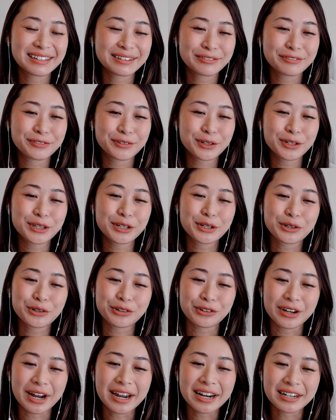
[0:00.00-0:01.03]
for the
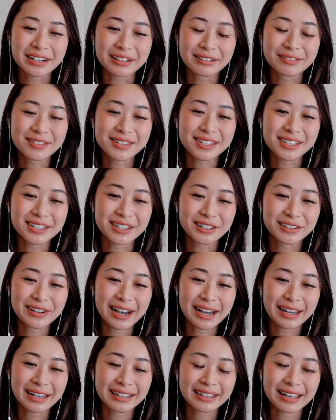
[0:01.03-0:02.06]
creatives, you know,
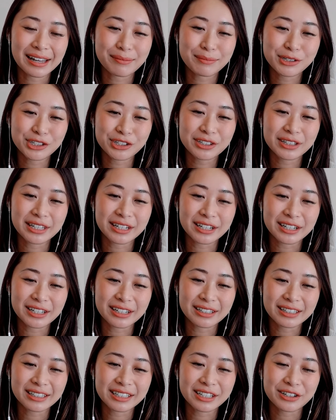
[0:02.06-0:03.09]
I, am sure
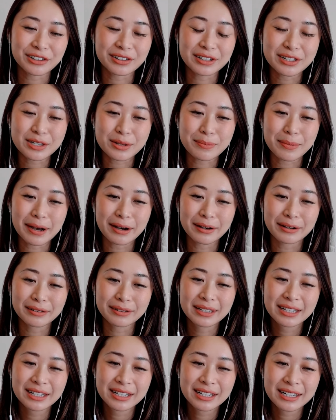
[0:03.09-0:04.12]
they're curious
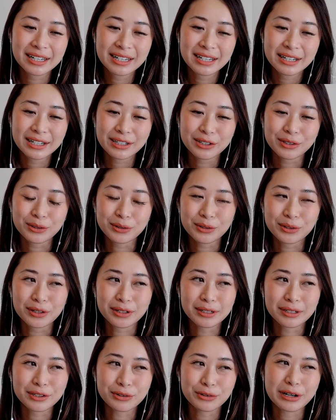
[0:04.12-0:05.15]
about
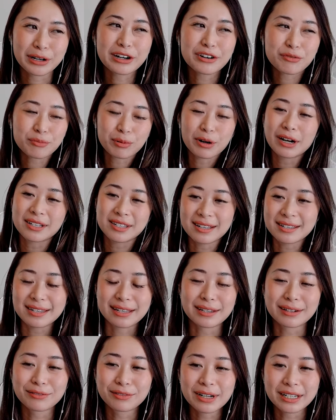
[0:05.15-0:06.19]
your creative process
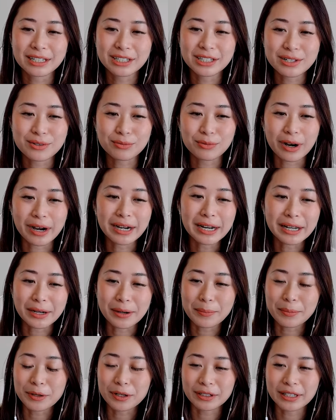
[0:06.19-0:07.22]
in in just writing a
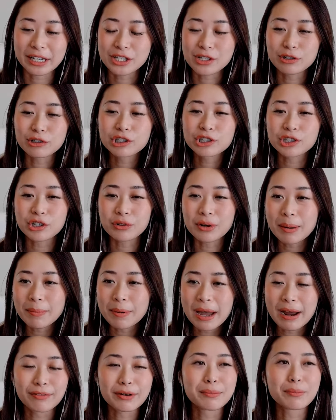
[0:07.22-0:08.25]
book. Like, do you show up
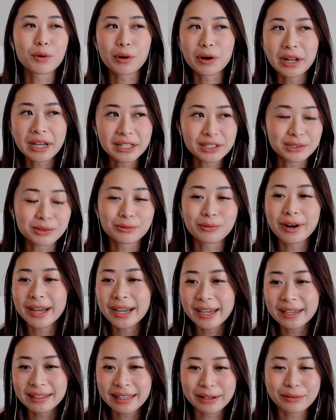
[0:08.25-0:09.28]
every morning to
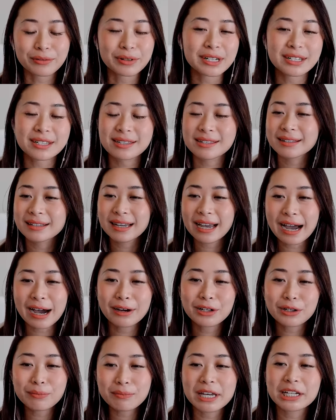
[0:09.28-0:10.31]
write? Like, what is how
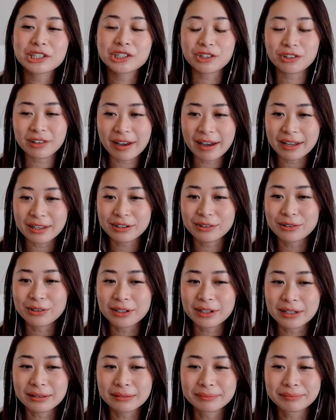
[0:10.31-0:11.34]
do you make sure that
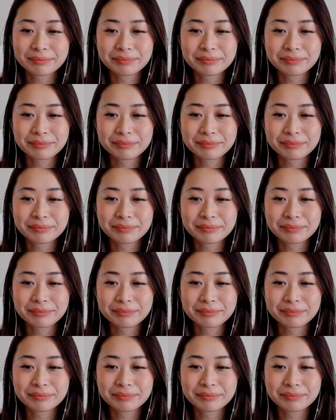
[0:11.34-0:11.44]
you're